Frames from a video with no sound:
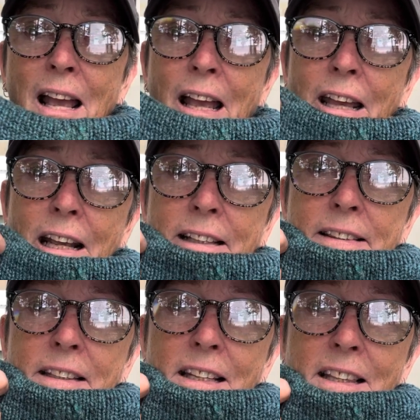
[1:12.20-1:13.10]
And I
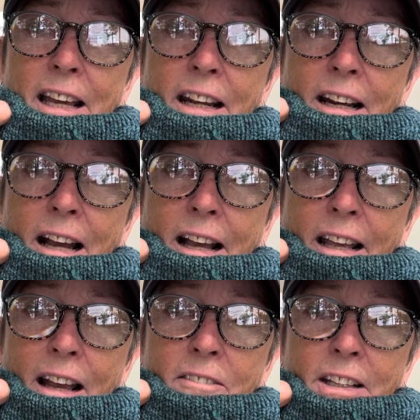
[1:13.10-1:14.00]
see that I
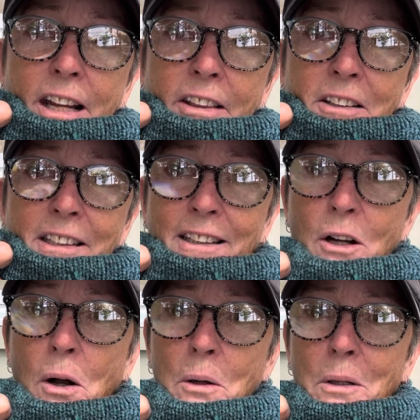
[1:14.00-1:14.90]
have another little
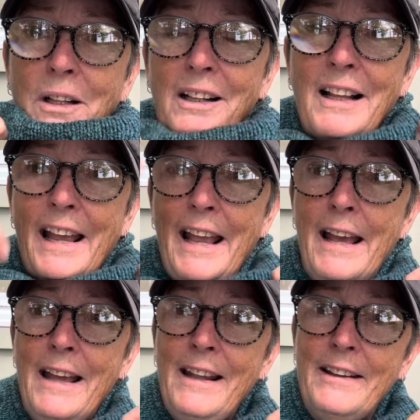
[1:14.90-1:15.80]
hole,
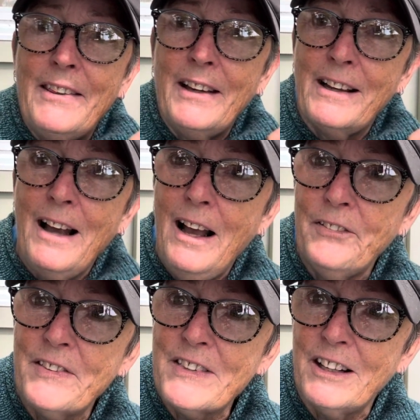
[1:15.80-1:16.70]
and the
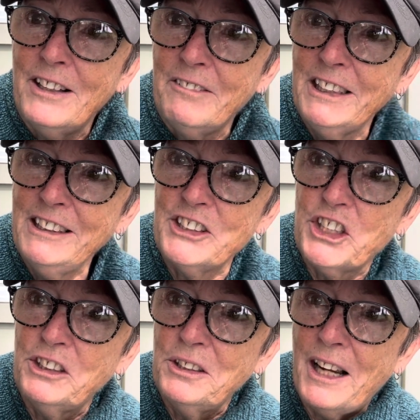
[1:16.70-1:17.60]
cuffs are really
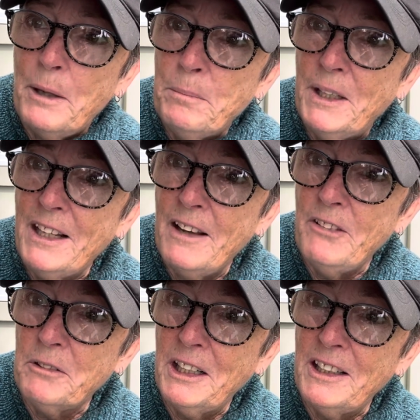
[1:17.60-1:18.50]
chewed up, and I've
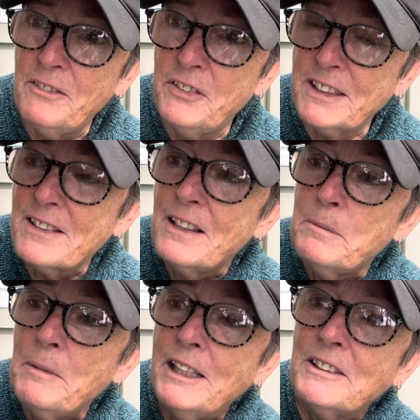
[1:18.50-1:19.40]
already fixed
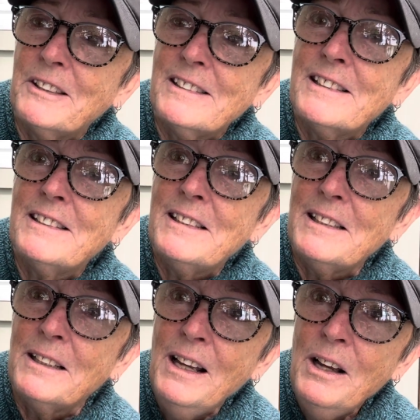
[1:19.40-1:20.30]
them, as you can
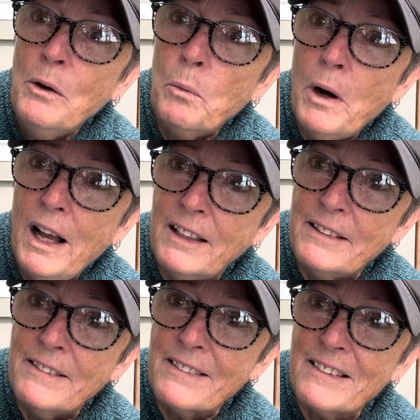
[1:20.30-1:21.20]
see,
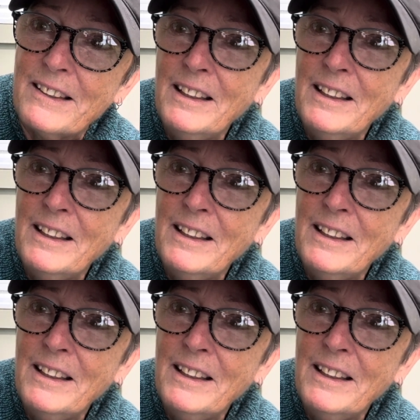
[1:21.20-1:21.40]
once.